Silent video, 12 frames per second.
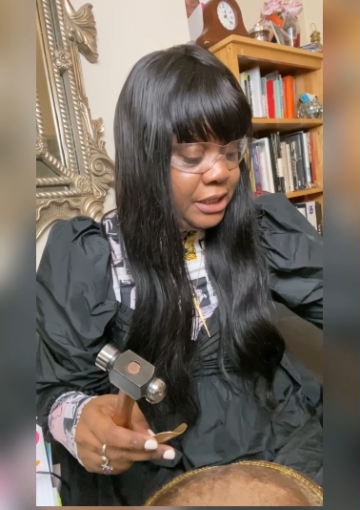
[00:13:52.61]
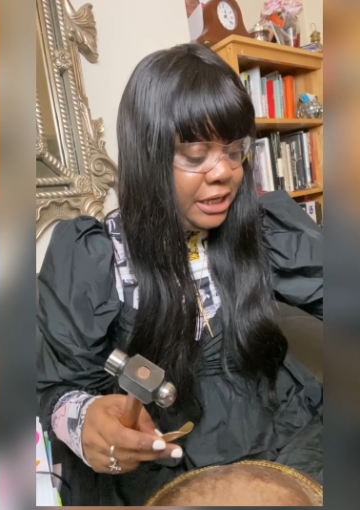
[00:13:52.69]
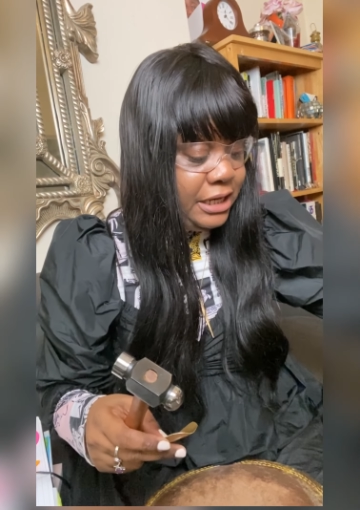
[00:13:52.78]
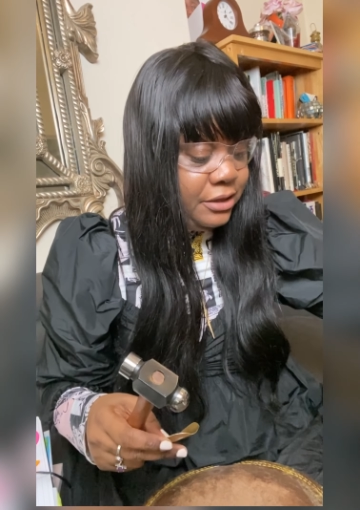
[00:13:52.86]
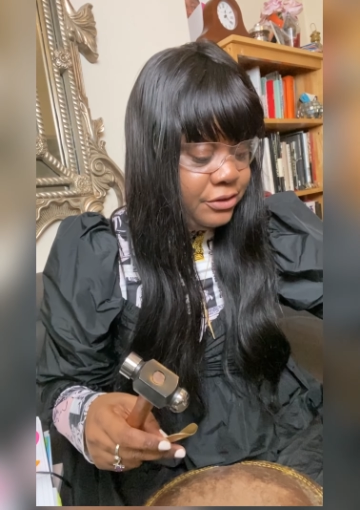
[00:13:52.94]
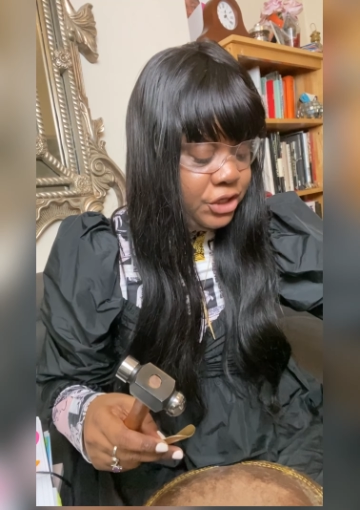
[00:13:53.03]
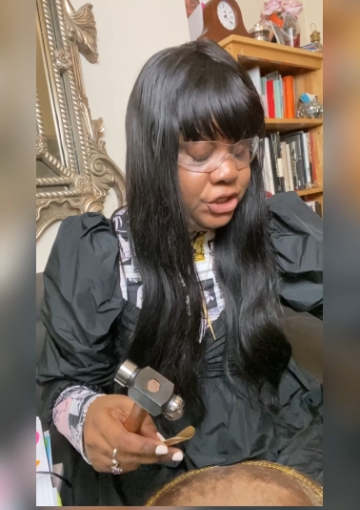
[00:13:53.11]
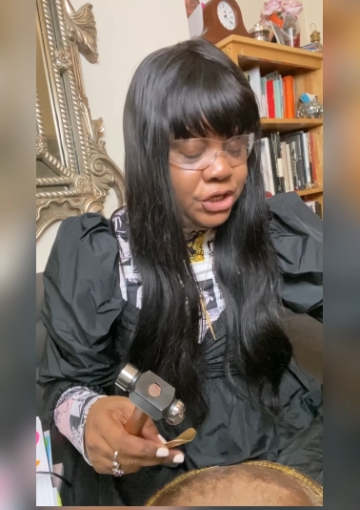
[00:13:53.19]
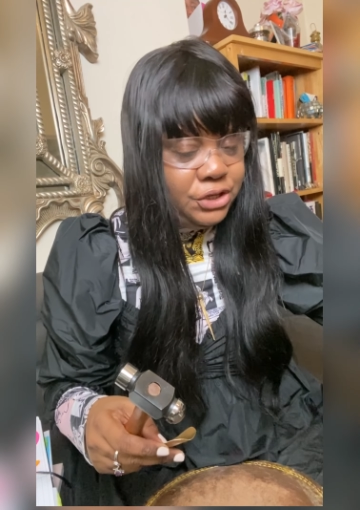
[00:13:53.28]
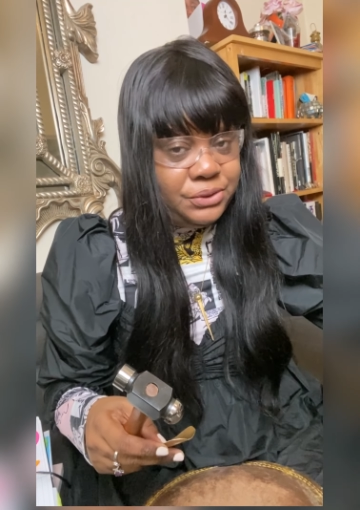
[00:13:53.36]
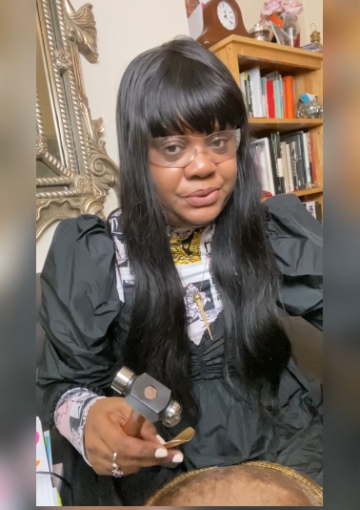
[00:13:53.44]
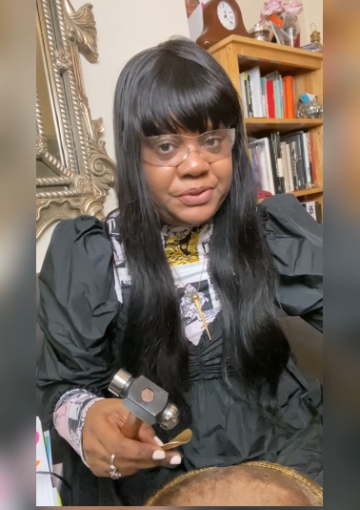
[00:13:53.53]
either
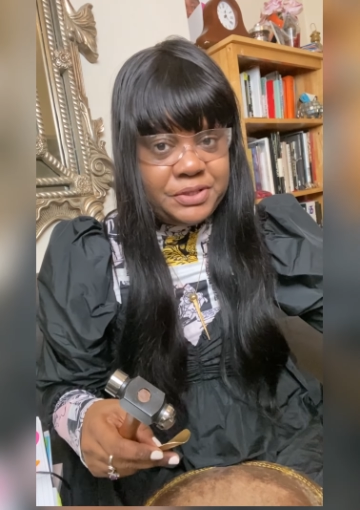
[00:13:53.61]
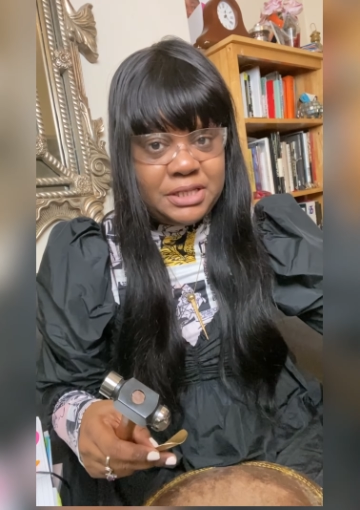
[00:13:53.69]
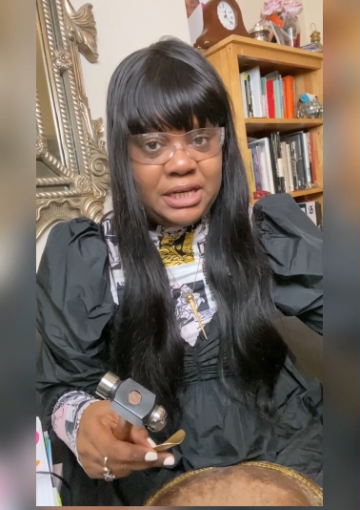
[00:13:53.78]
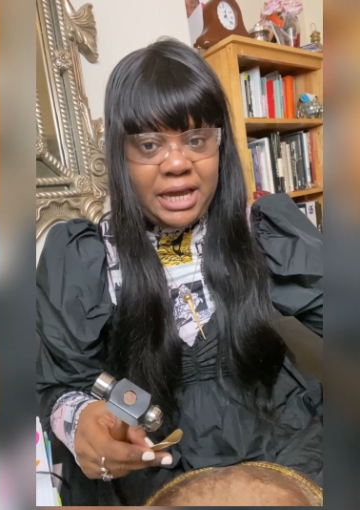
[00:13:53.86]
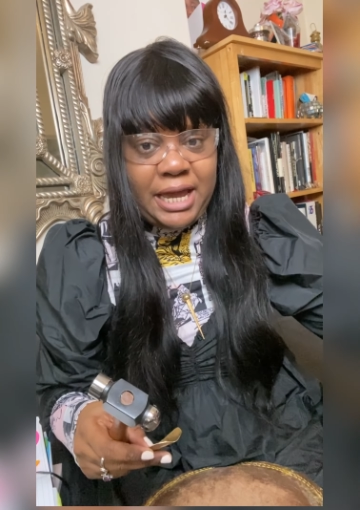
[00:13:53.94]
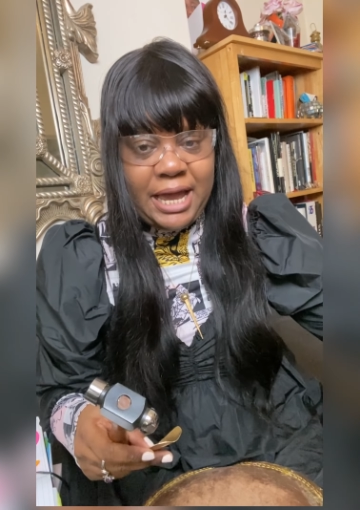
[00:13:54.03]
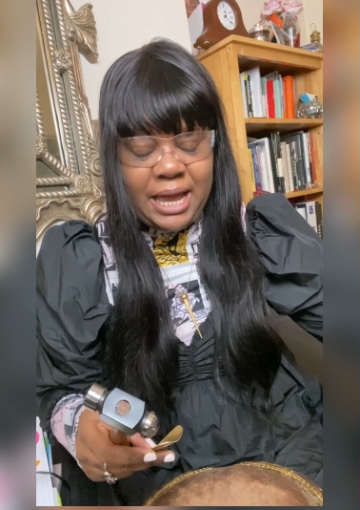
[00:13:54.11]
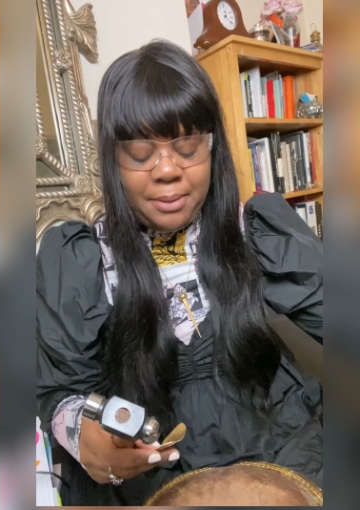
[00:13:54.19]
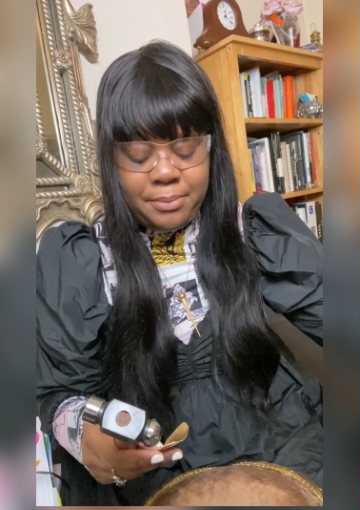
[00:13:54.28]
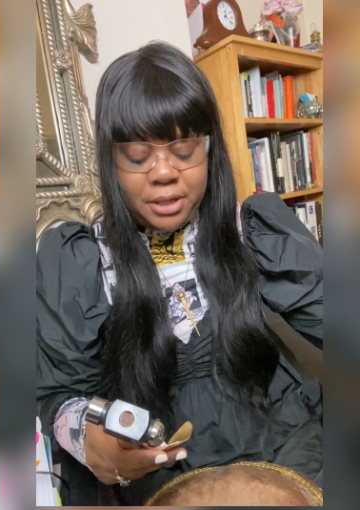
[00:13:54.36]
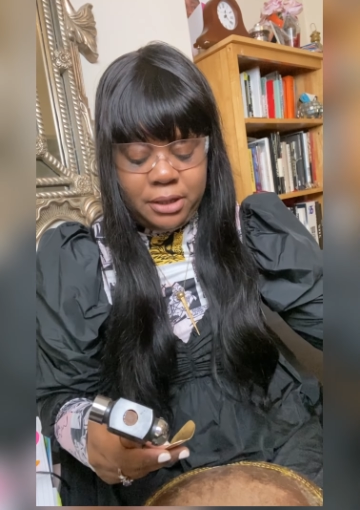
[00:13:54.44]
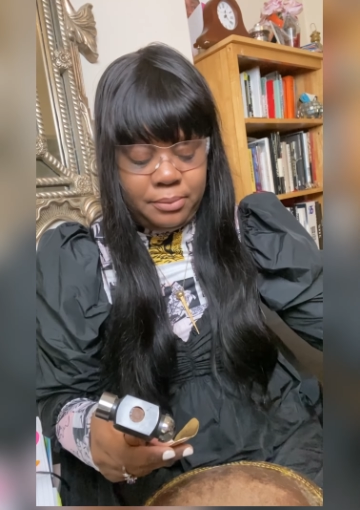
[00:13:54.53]
use a
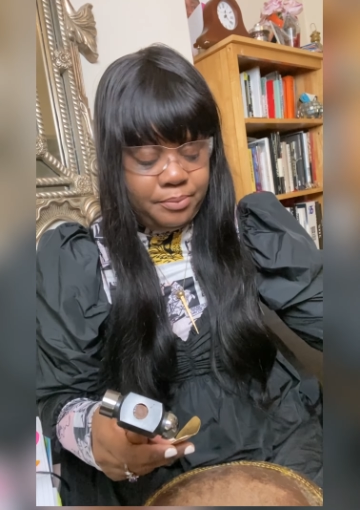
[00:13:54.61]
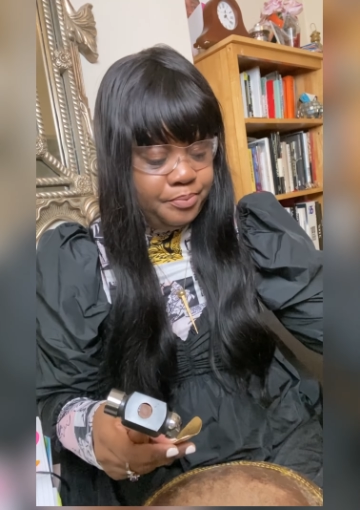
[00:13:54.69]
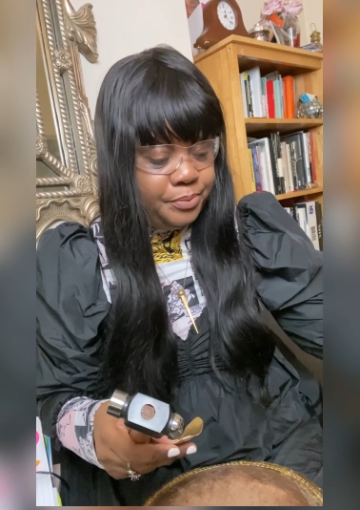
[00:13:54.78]
hammer.